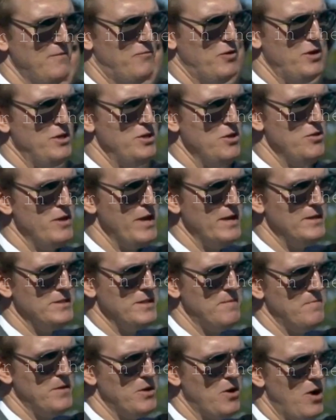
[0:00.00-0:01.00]
If we do get
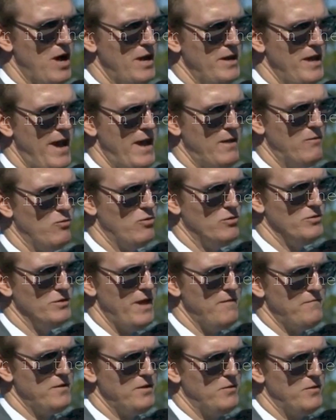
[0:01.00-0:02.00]
something on that, we'll
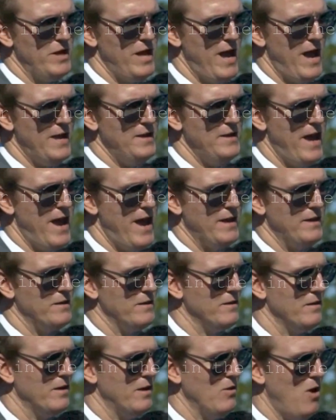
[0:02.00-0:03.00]
definitely add that,
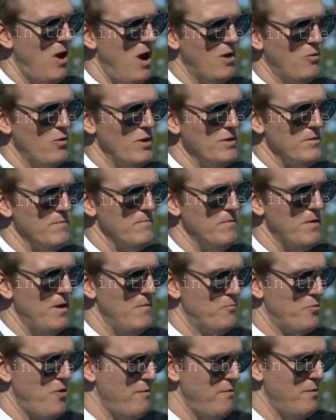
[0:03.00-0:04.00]
along with
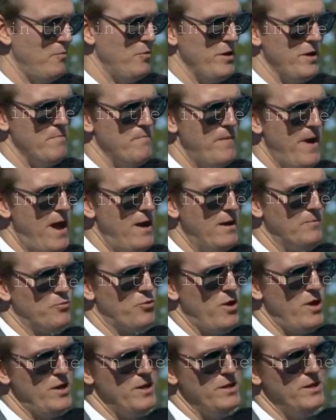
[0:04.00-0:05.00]
probably a better
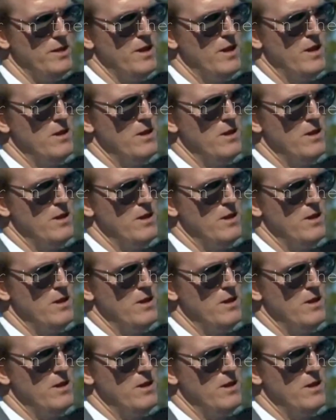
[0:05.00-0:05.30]
printed